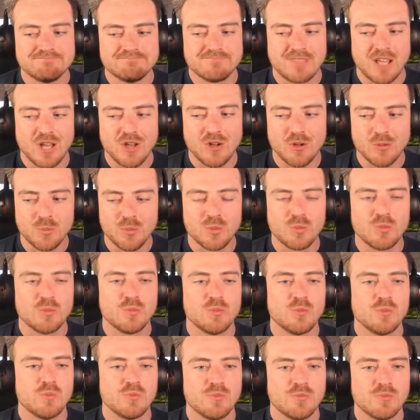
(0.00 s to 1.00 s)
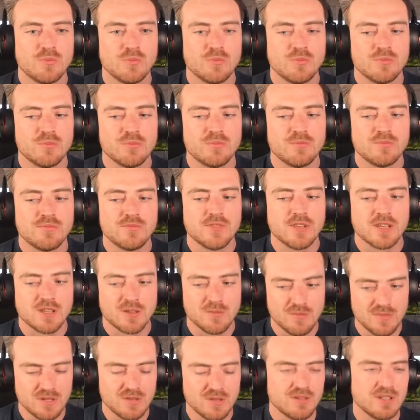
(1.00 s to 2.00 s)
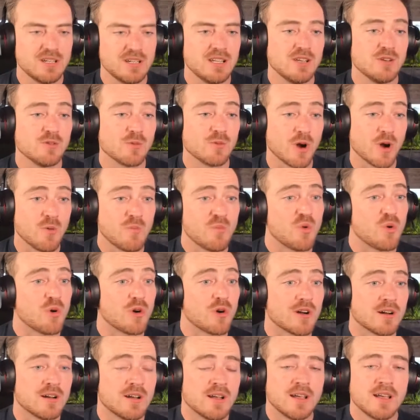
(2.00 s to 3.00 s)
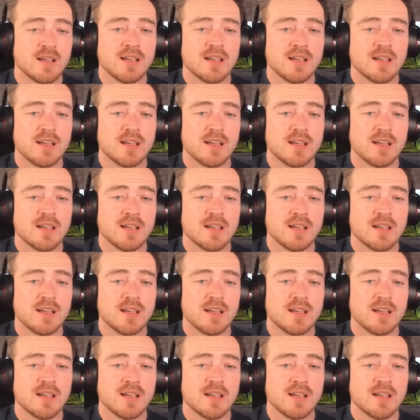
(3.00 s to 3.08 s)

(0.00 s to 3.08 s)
help the community grow more.